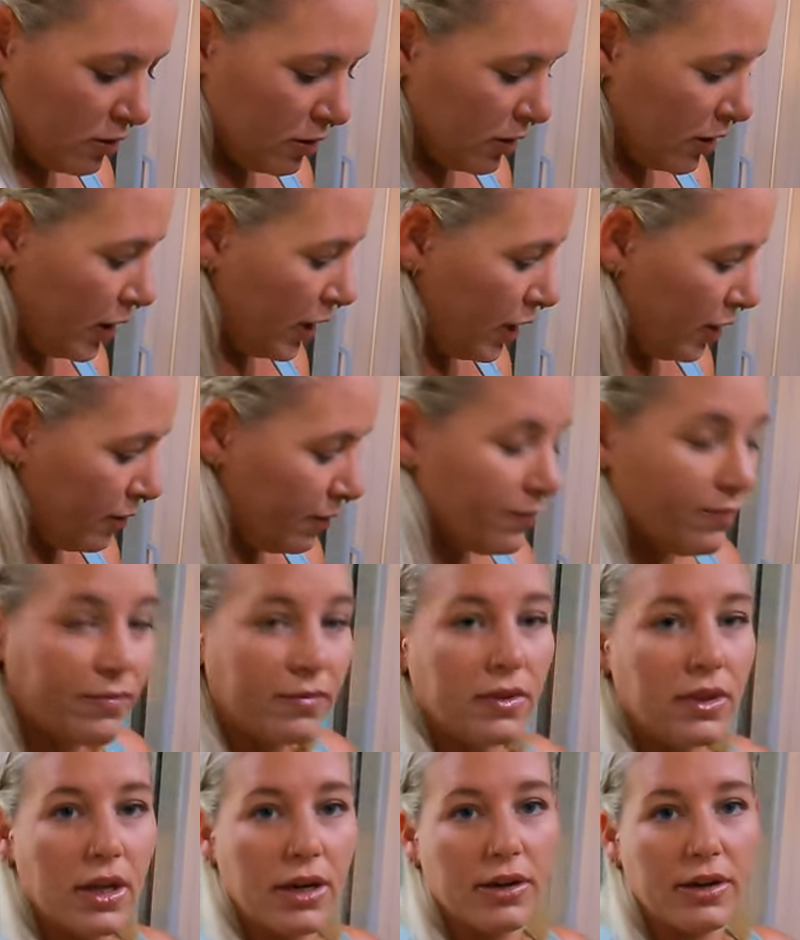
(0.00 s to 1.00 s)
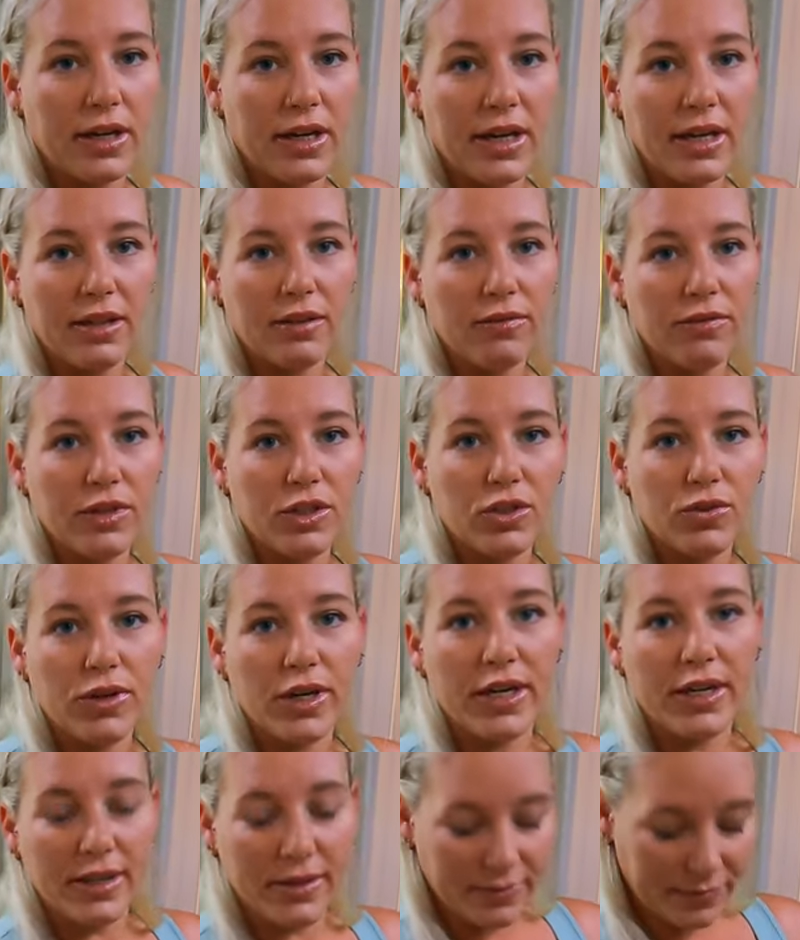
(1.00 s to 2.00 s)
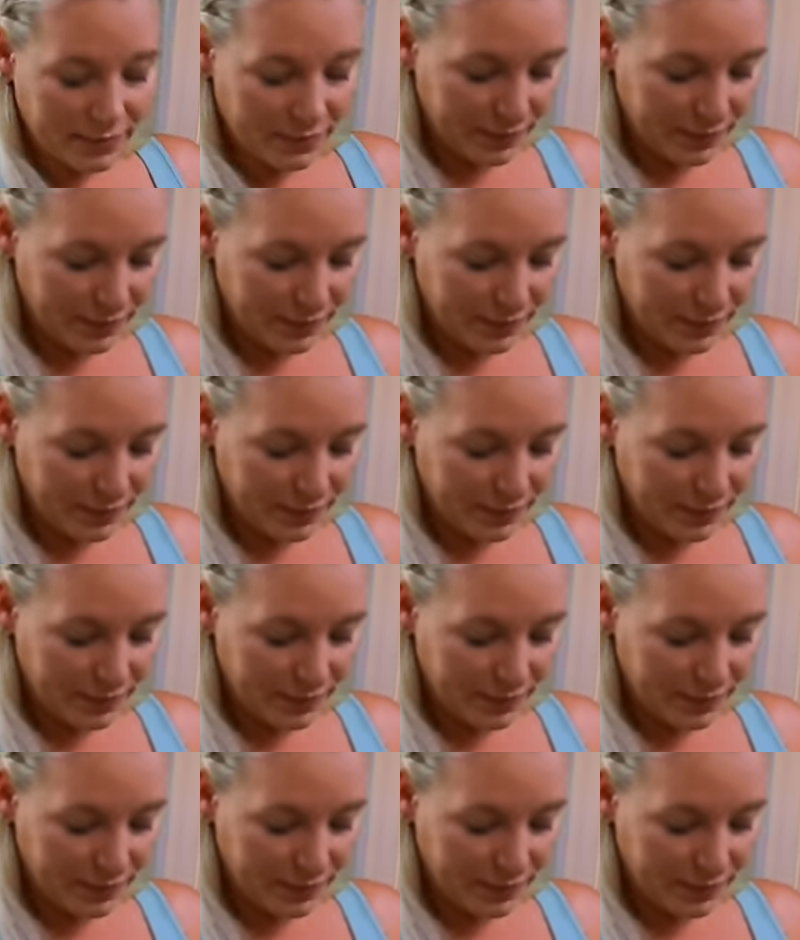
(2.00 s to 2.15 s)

Okay, now I'm going to get the fish ready.